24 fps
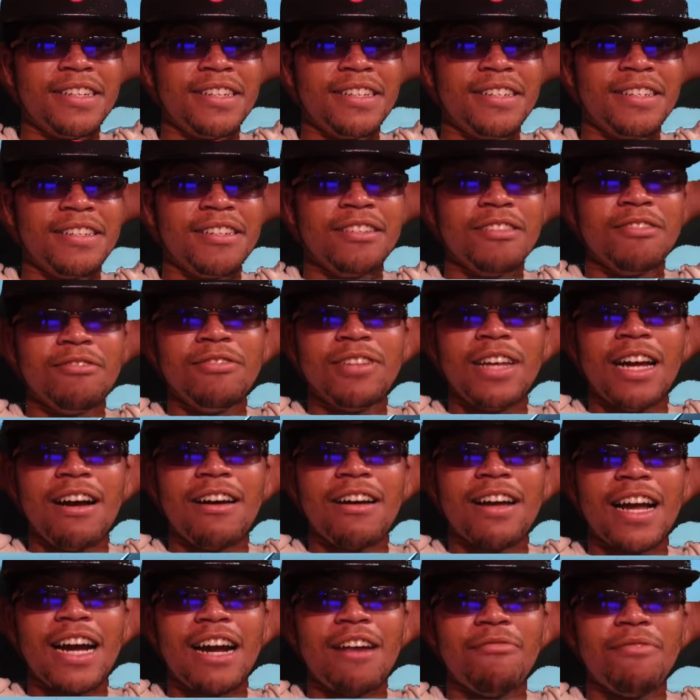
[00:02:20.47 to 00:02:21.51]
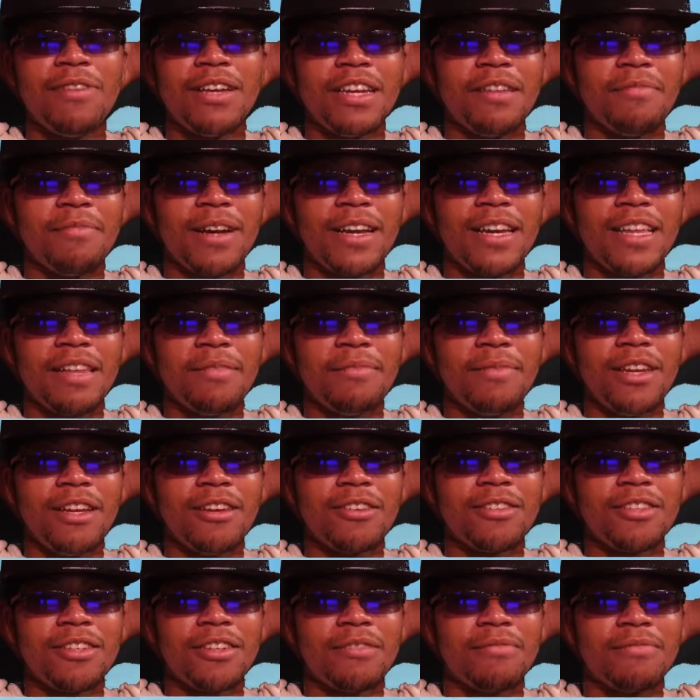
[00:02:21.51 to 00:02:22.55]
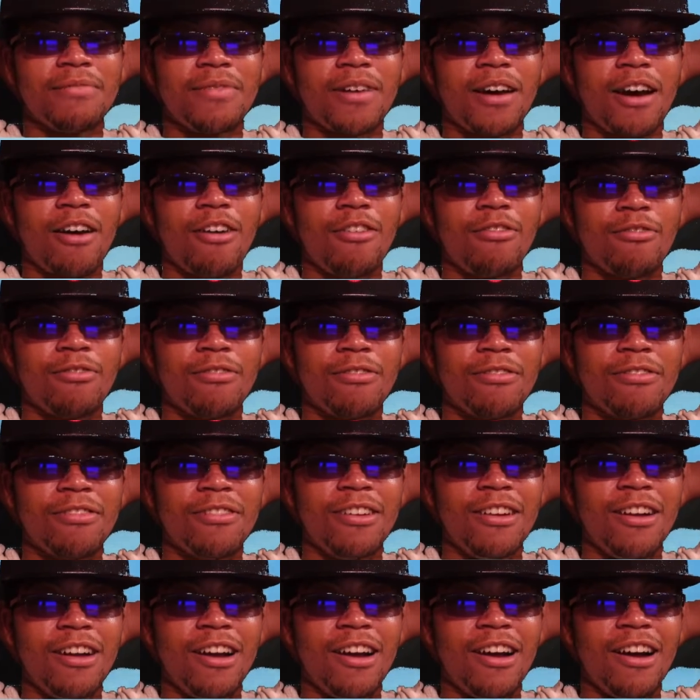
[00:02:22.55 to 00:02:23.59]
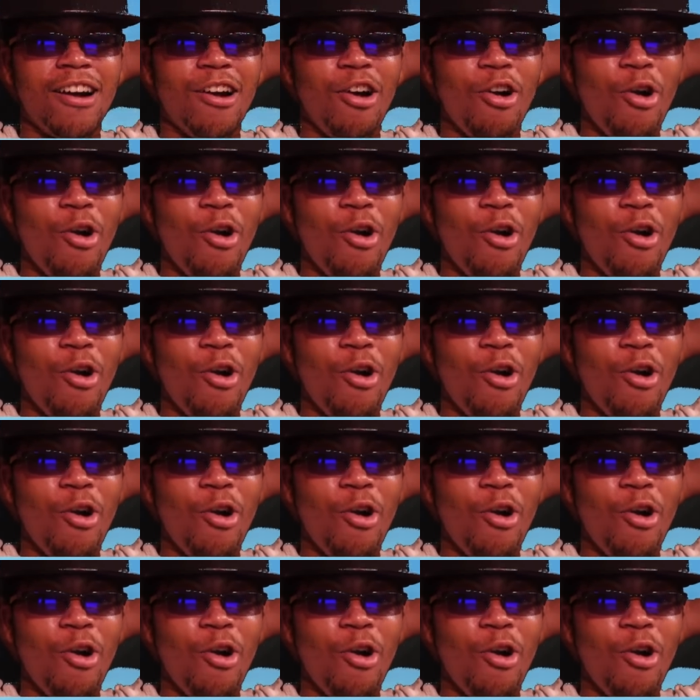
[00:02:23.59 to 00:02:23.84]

We all got winning, man. Let me know something. Oh.